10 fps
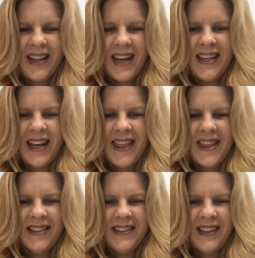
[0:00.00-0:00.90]
Again,
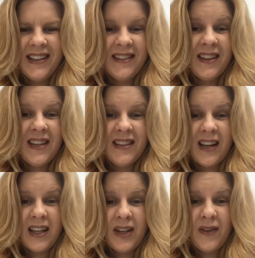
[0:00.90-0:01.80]
this is the
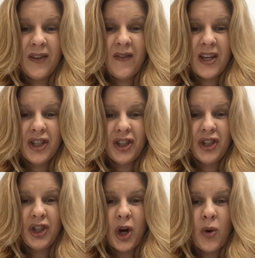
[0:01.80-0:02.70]
Executive Innovation
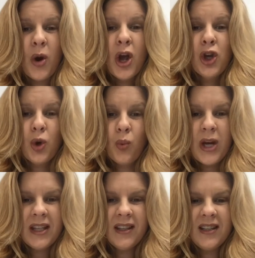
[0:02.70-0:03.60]
Show, your
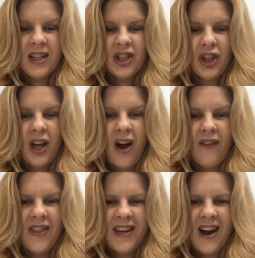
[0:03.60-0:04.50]
weekly edition of
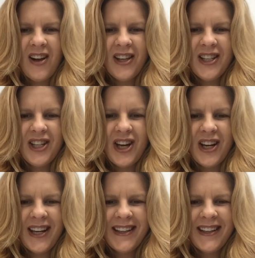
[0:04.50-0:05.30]
the Knowledge Nugget.